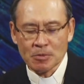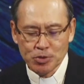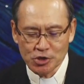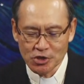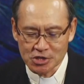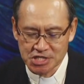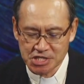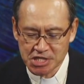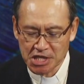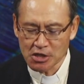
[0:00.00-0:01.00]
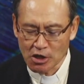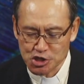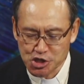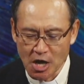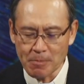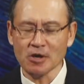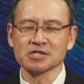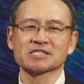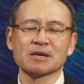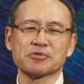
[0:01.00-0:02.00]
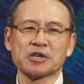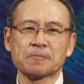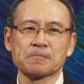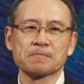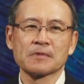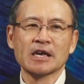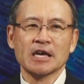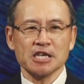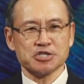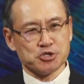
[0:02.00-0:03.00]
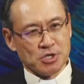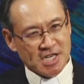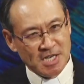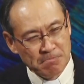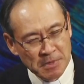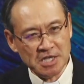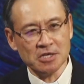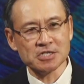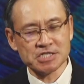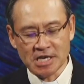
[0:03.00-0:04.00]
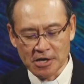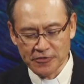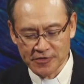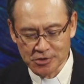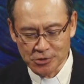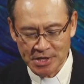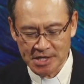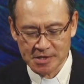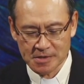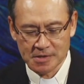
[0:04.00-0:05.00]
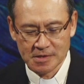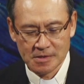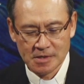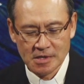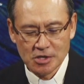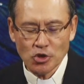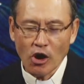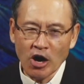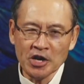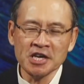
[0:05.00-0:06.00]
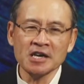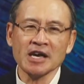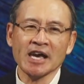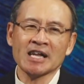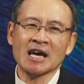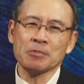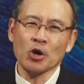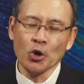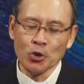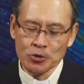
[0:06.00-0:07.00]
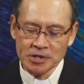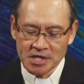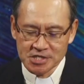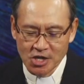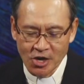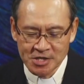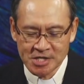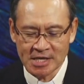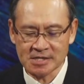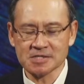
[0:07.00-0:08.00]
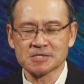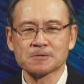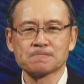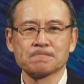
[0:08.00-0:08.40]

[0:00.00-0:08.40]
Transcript: or put your seal or chop on something is to commit yourself to it, to honor and uphold its contents.